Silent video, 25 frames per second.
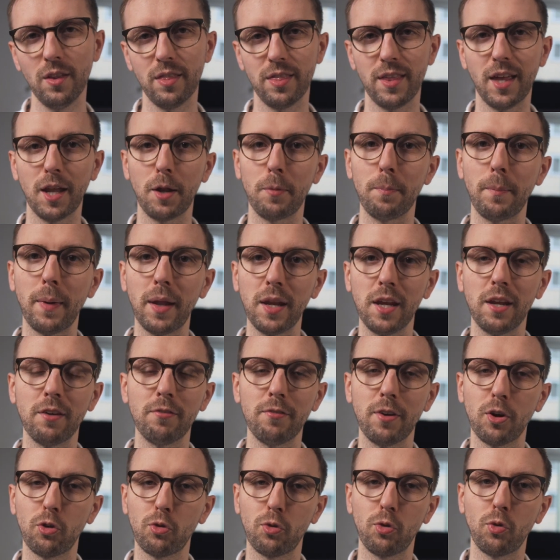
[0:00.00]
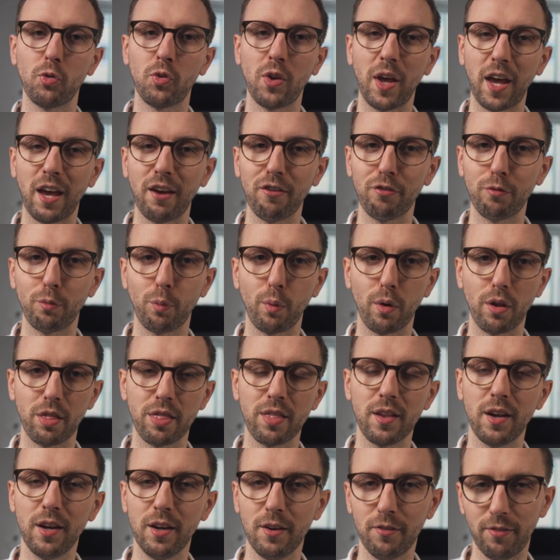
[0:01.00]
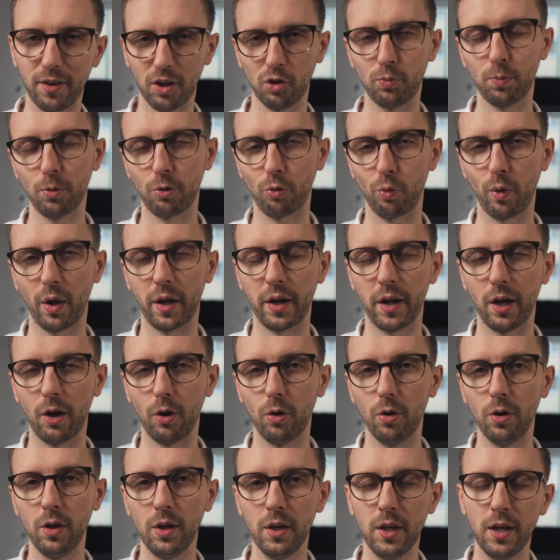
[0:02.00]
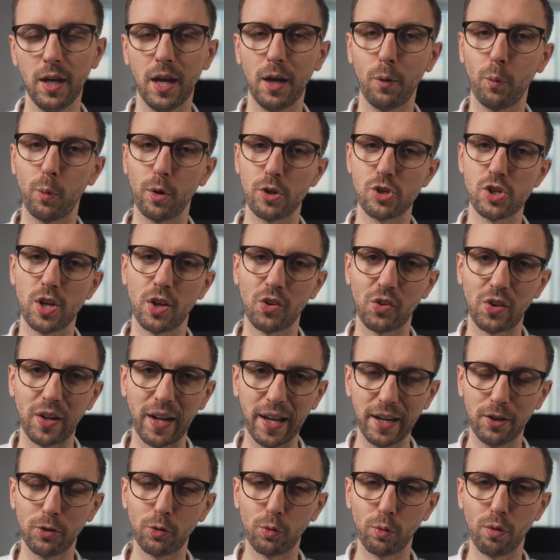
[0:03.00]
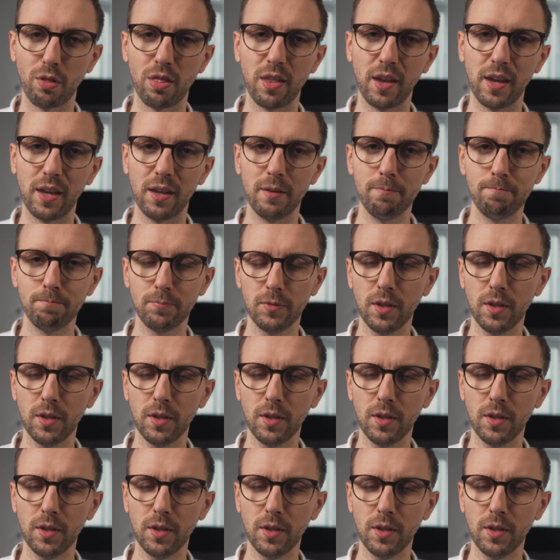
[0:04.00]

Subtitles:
that many investors have with Facebook right now, and which has led to the